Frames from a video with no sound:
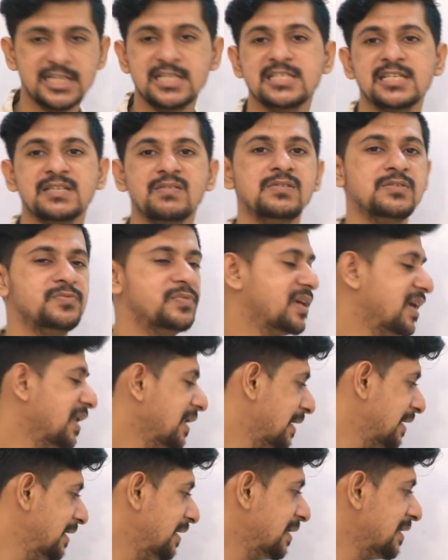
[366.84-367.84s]
Celsius. We can
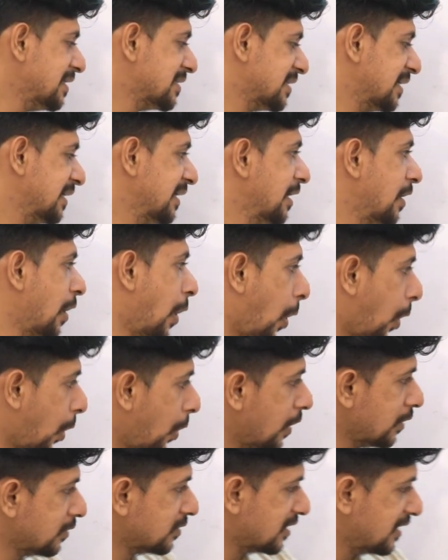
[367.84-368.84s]
clearly see
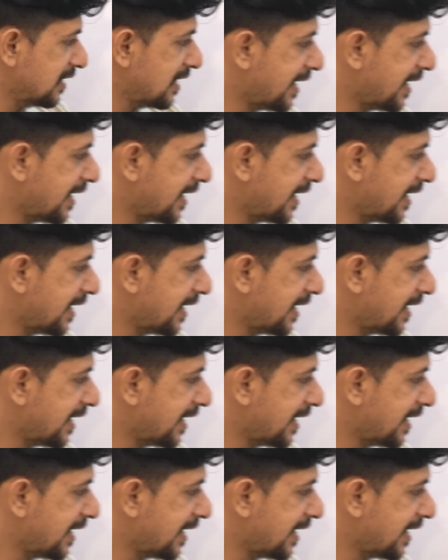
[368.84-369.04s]
all three